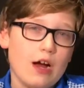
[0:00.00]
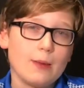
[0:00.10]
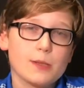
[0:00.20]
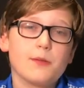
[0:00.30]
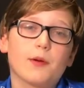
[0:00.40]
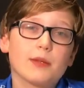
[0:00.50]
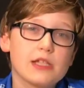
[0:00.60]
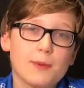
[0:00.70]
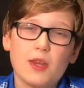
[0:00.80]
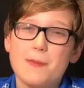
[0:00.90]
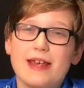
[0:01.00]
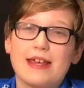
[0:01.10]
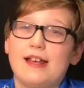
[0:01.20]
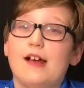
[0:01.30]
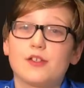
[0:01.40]
unless people are really smart and they
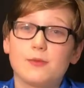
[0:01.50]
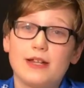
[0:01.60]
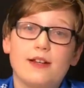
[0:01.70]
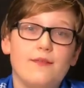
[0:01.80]
make accounts a week in